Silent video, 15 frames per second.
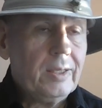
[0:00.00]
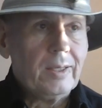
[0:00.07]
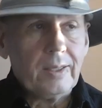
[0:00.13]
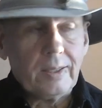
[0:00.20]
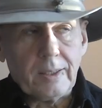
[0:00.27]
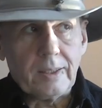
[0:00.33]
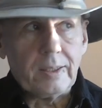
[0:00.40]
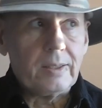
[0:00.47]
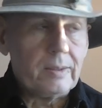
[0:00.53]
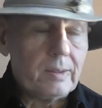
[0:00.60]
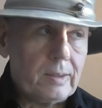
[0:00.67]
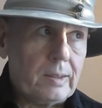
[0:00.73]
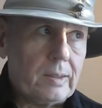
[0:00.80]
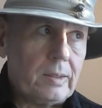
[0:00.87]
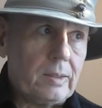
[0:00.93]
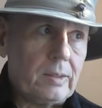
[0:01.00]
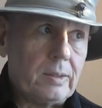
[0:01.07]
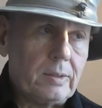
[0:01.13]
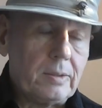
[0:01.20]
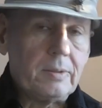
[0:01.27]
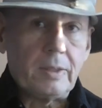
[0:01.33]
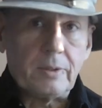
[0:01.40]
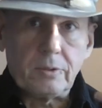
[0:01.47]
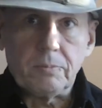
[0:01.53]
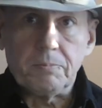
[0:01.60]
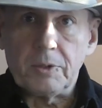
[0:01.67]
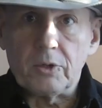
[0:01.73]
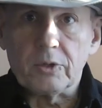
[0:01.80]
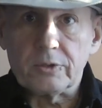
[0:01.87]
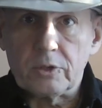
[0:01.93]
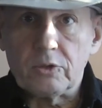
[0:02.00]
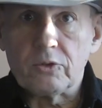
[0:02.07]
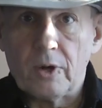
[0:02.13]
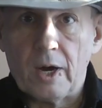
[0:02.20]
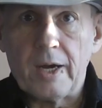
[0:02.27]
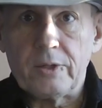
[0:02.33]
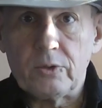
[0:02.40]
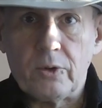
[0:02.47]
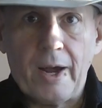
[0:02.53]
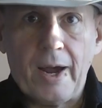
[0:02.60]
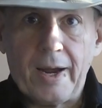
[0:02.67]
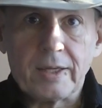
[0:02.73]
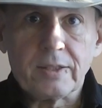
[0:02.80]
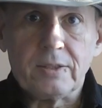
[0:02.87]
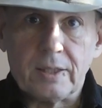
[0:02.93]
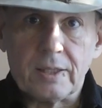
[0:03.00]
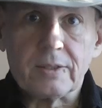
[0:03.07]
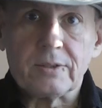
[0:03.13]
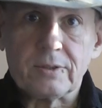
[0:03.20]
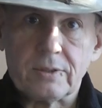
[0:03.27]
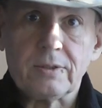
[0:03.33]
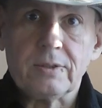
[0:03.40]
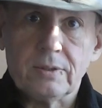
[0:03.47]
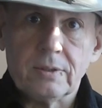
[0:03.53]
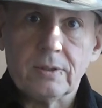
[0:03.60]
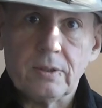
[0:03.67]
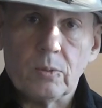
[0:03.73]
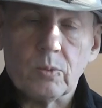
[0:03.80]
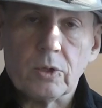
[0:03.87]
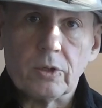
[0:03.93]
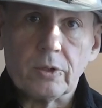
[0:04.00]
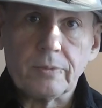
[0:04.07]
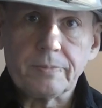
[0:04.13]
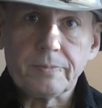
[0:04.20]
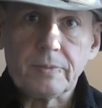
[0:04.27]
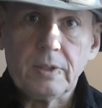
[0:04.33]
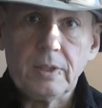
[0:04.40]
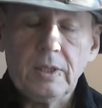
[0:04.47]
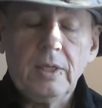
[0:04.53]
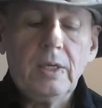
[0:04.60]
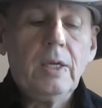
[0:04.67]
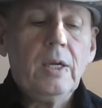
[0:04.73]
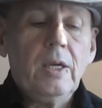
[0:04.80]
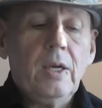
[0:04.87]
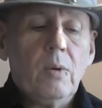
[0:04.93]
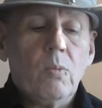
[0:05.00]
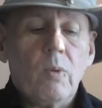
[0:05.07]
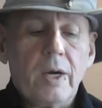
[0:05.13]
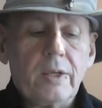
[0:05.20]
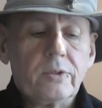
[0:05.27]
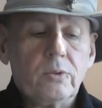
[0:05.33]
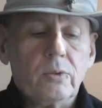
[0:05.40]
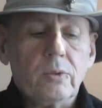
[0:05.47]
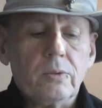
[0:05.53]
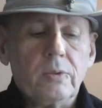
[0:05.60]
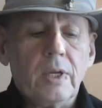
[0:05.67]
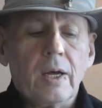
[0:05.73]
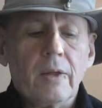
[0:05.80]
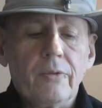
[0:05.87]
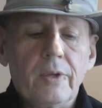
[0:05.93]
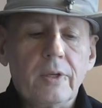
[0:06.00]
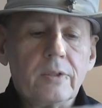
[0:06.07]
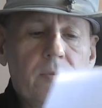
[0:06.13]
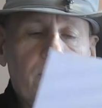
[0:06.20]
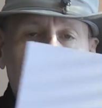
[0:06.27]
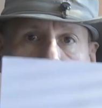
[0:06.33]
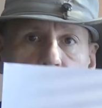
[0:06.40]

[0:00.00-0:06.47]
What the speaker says: and because they're trying to access the word. Once you've done this a few